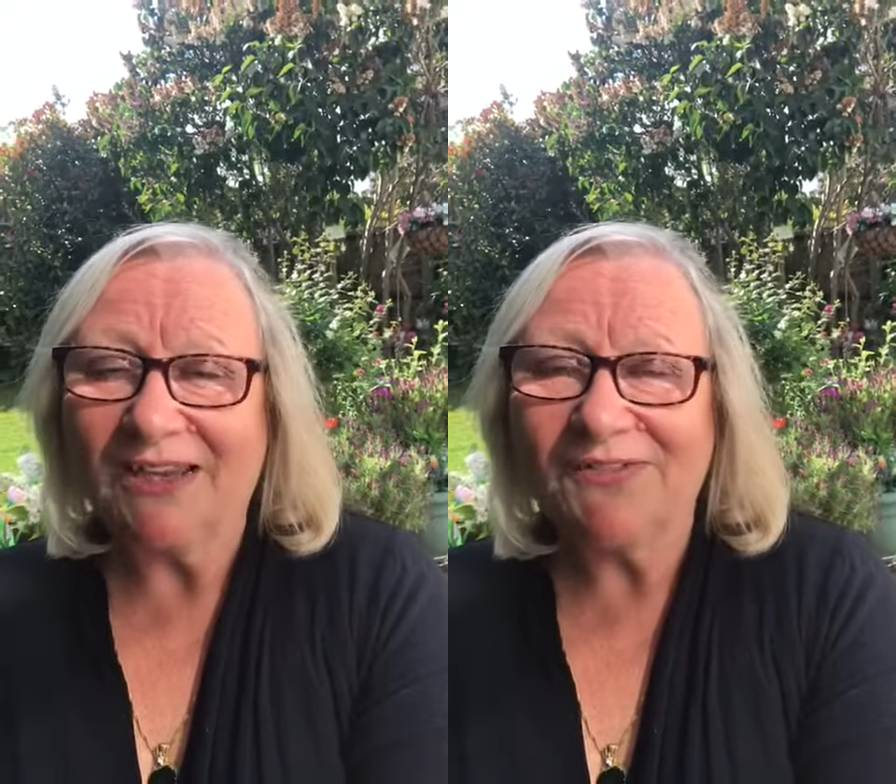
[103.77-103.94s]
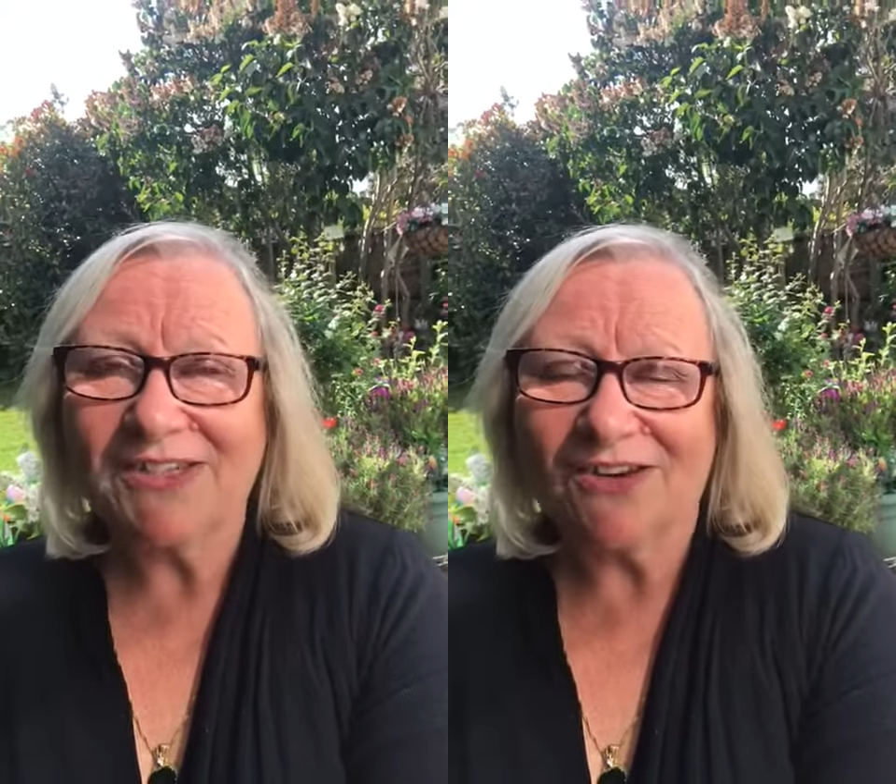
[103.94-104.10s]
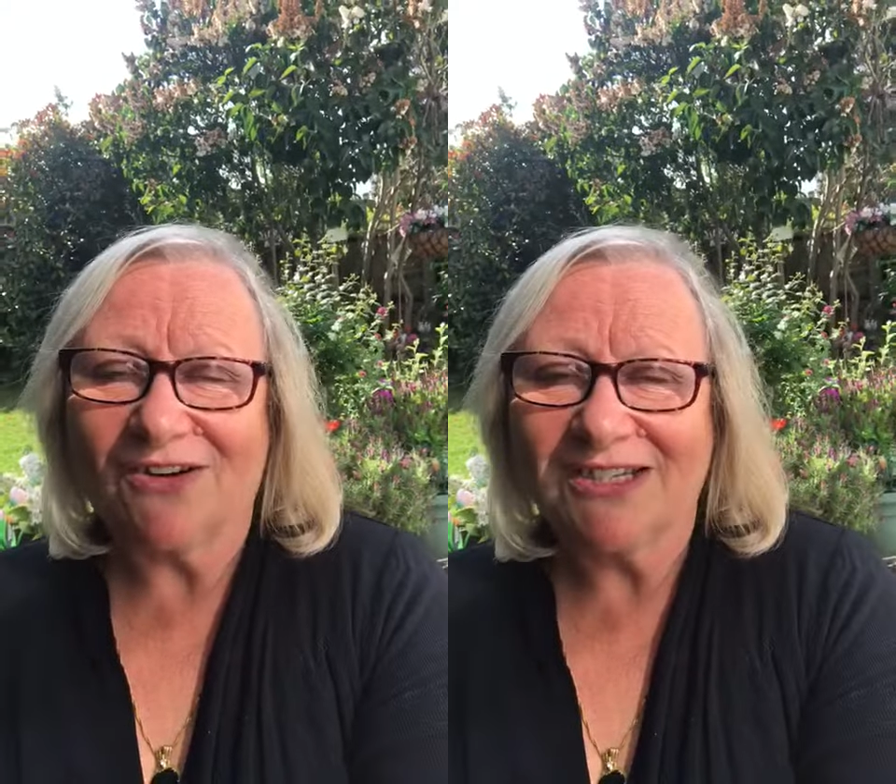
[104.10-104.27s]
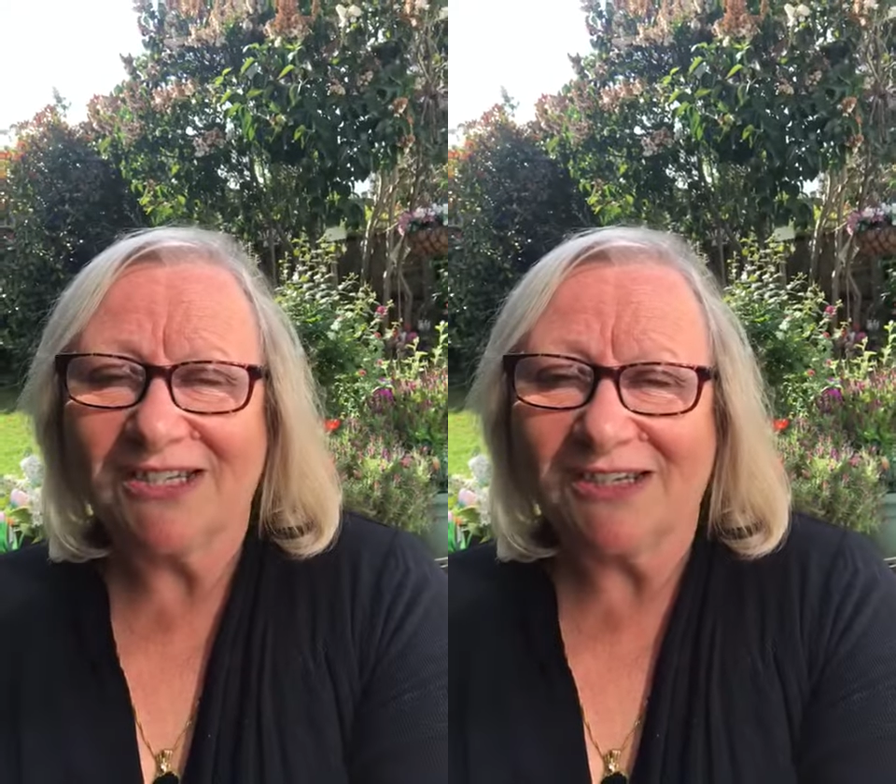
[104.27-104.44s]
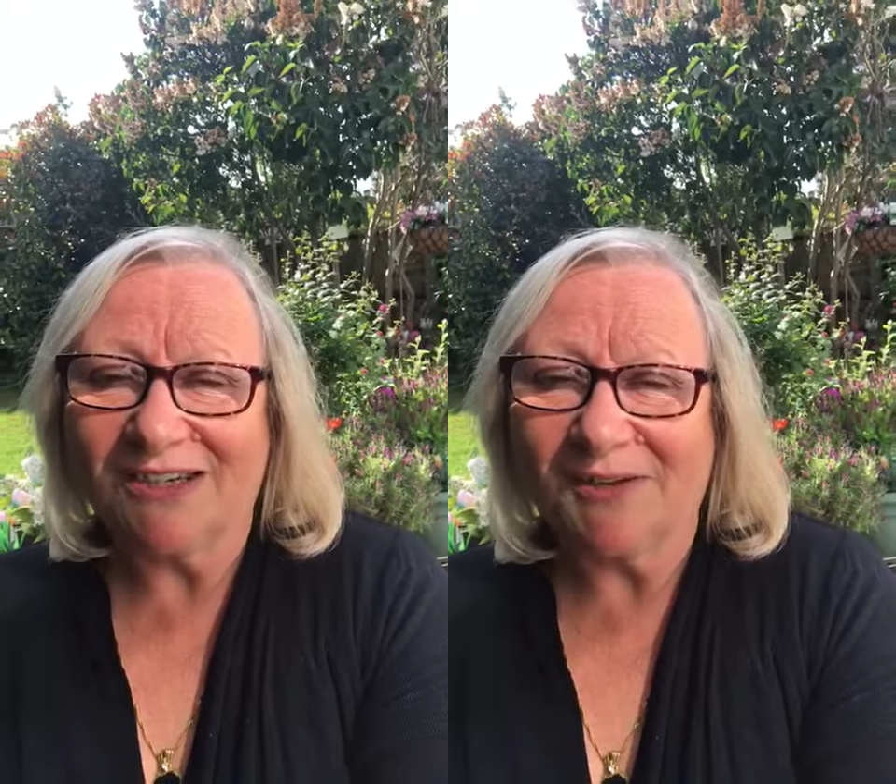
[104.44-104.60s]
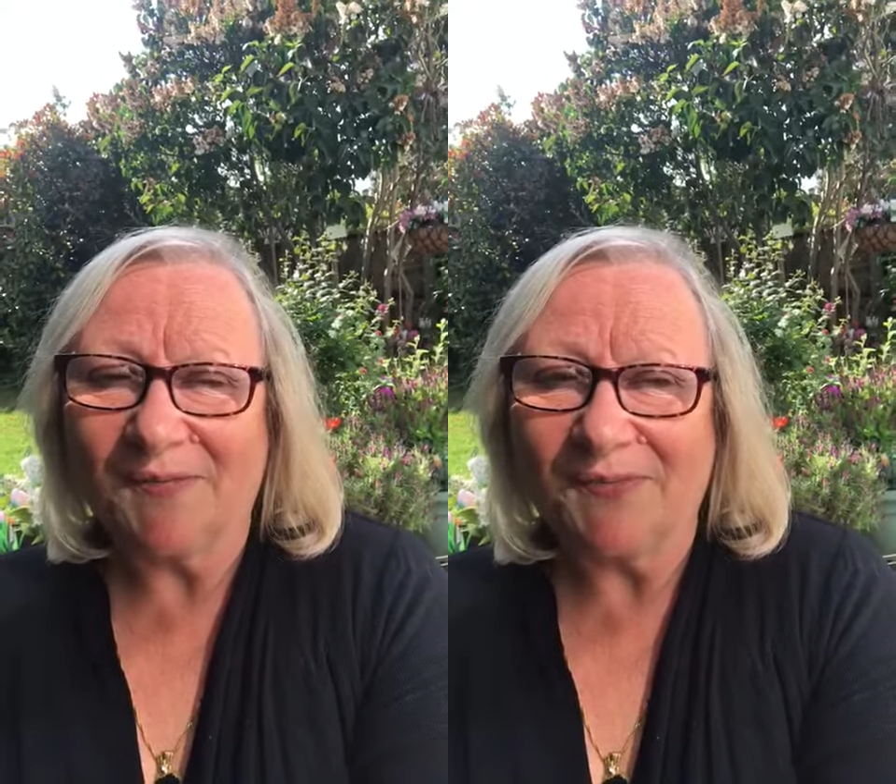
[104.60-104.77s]
I've started
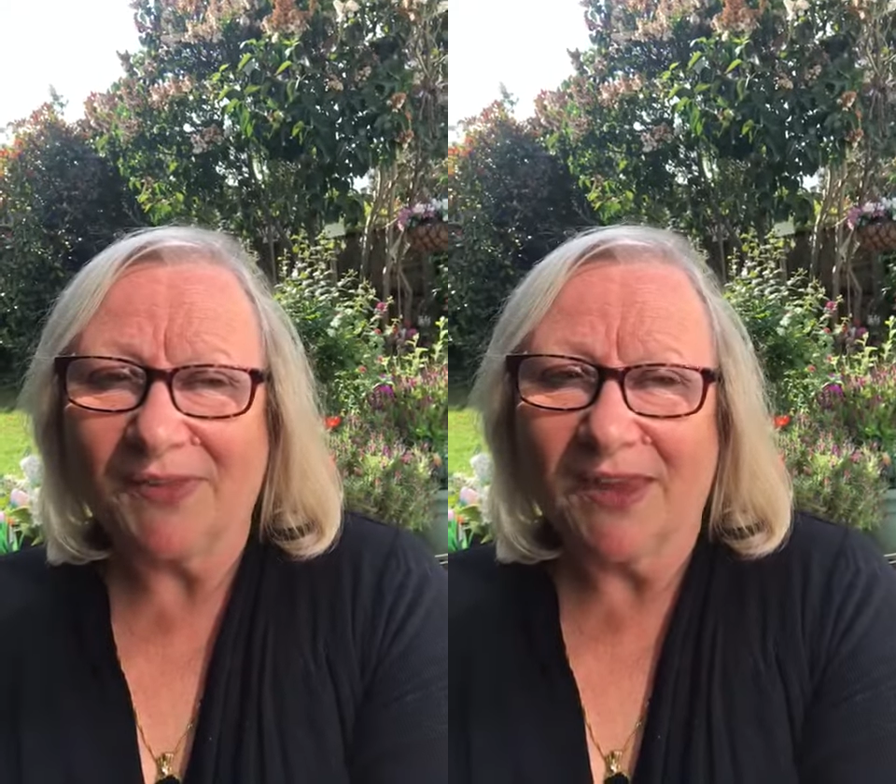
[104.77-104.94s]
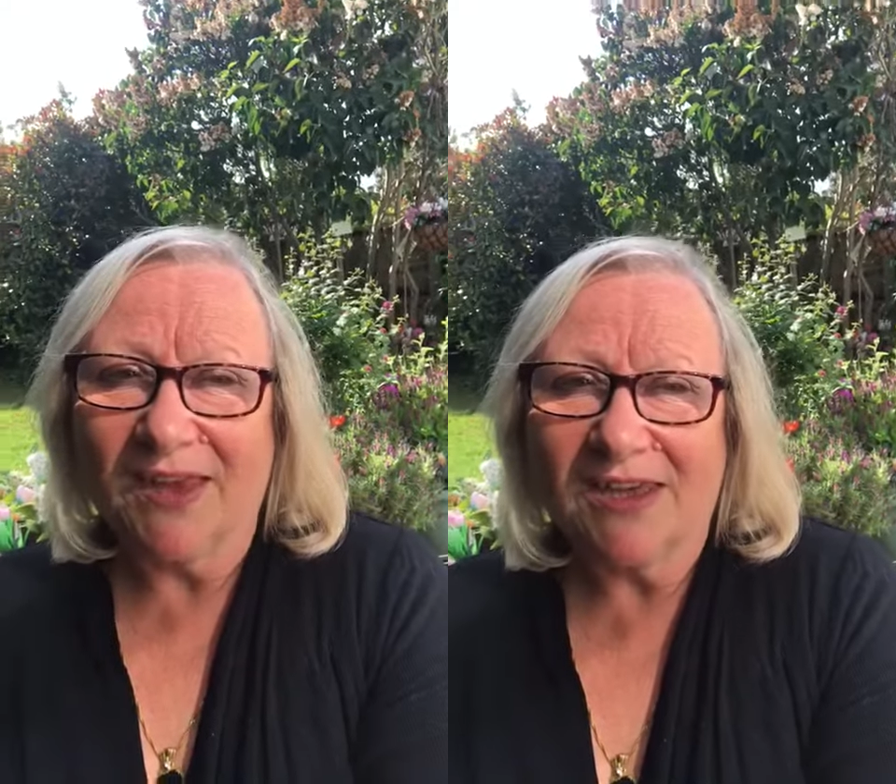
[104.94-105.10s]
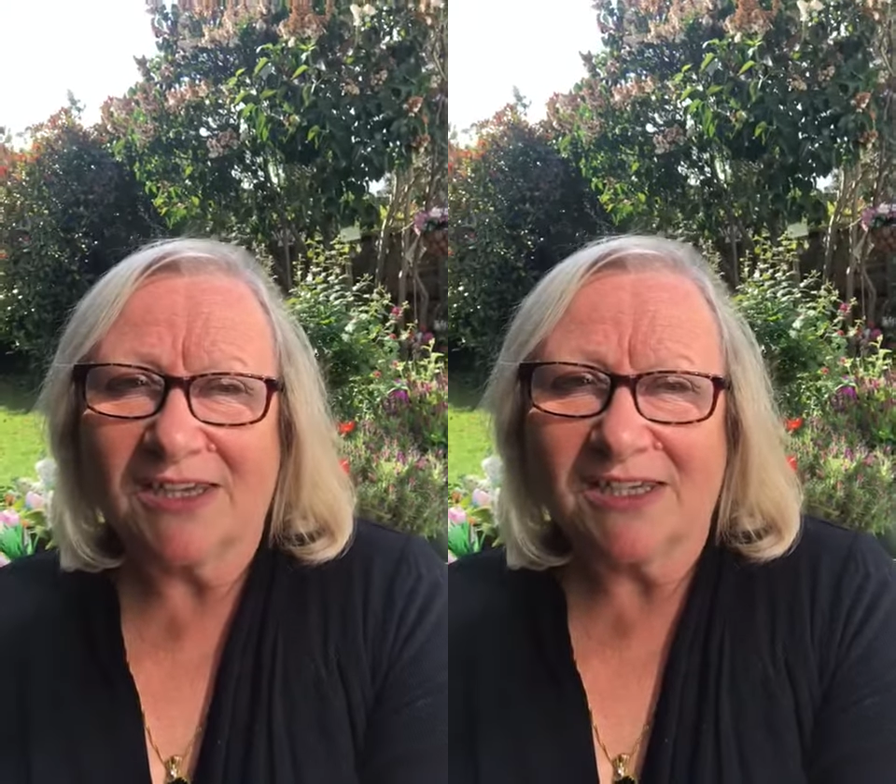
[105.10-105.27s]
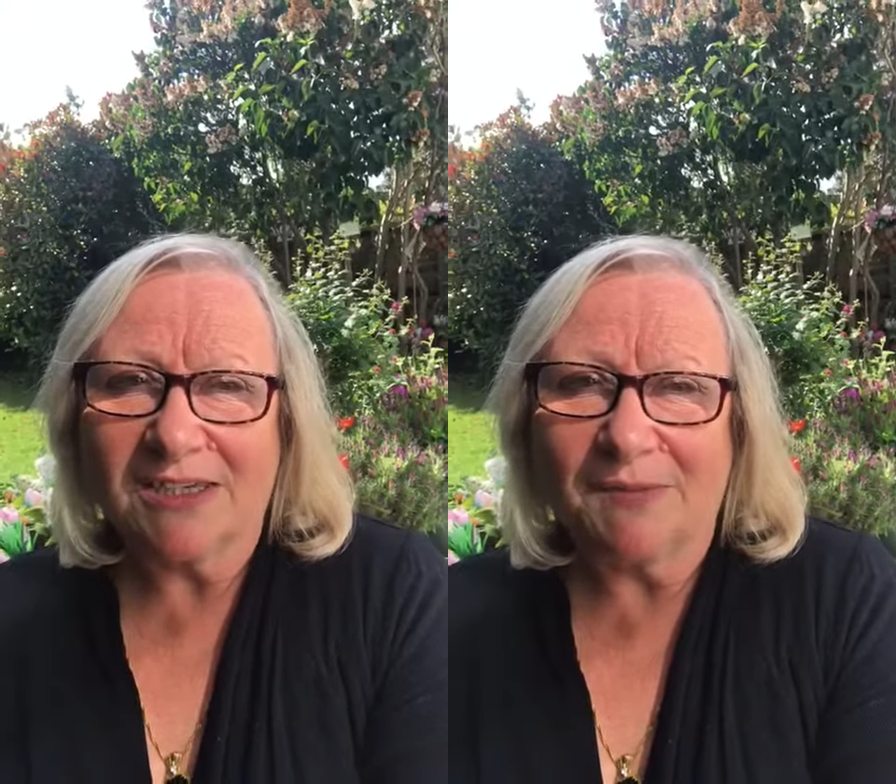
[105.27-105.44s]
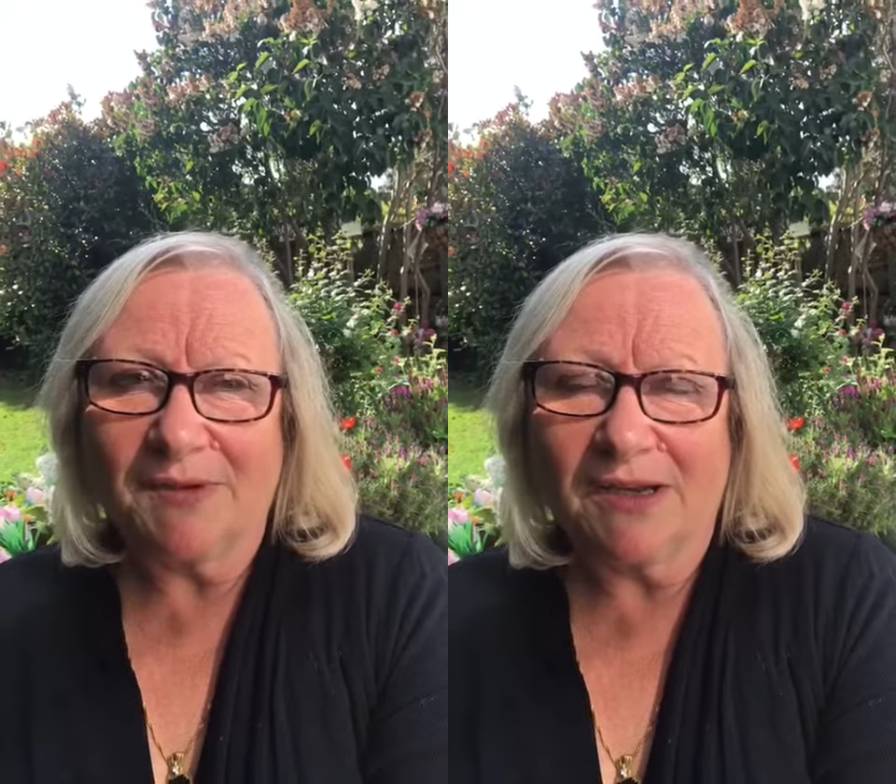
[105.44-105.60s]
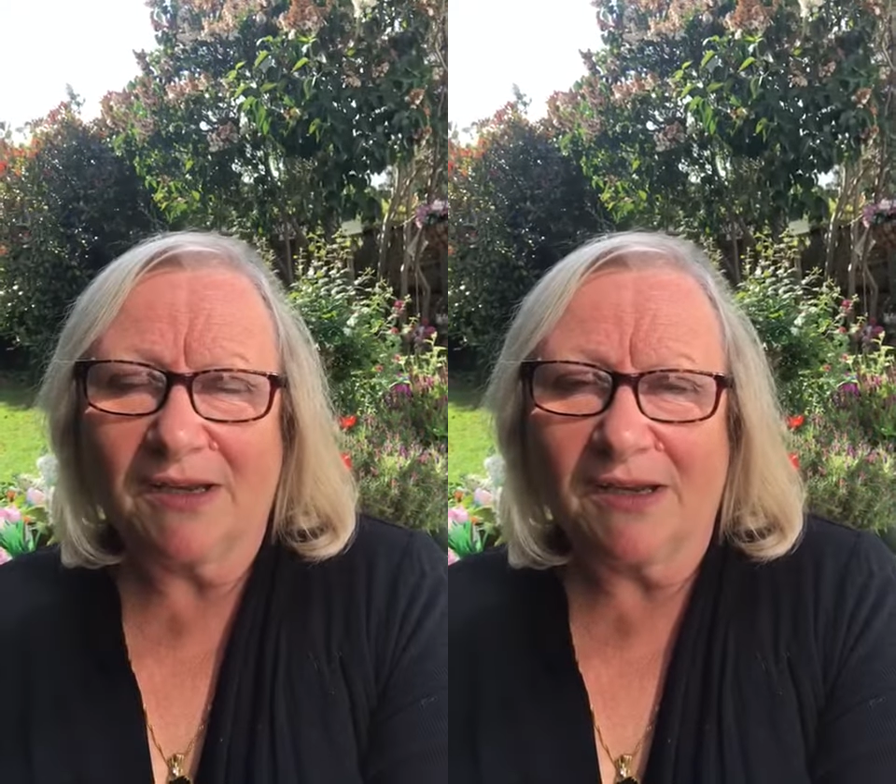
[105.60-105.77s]

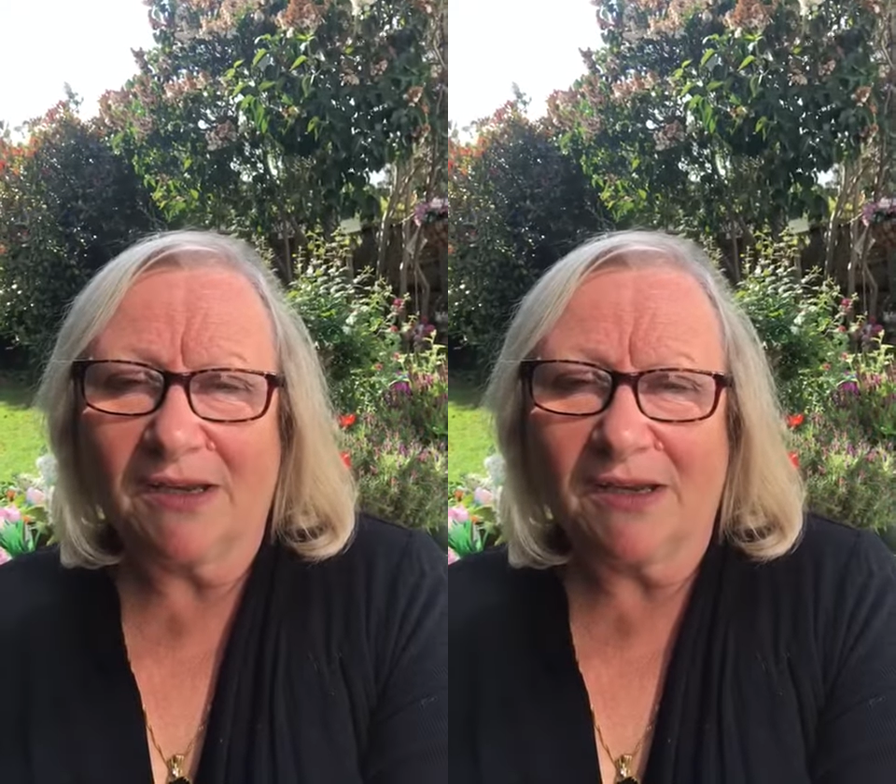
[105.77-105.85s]
some